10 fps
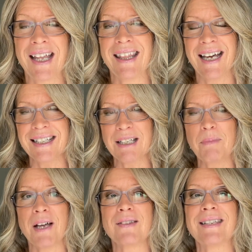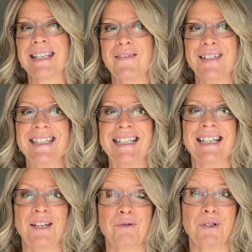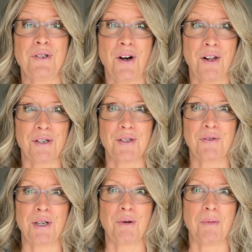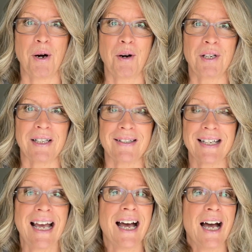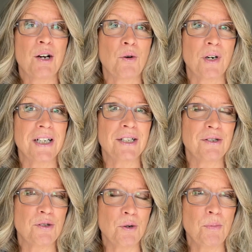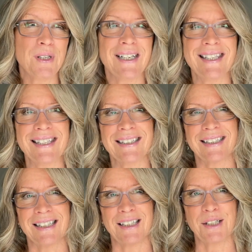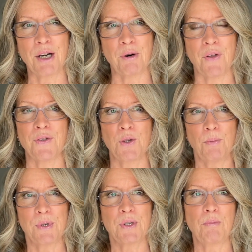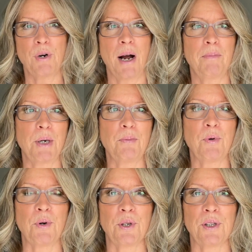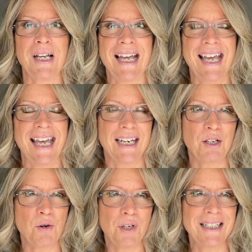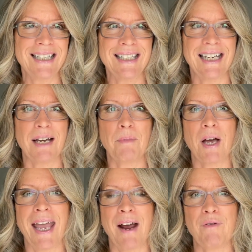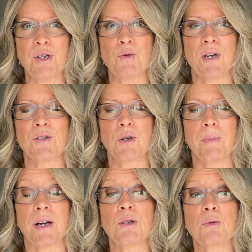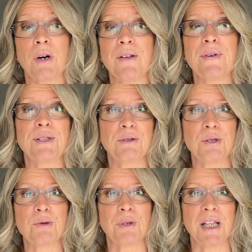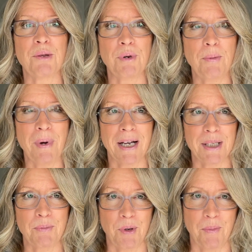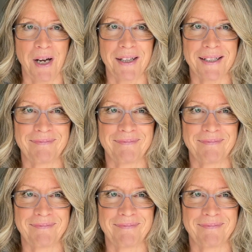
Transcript: That's about $1,700 for you Americans. According to Zoopla, it's a little lower. Zoopla is a property portal, and according to them, average rents are about £1,223 per month.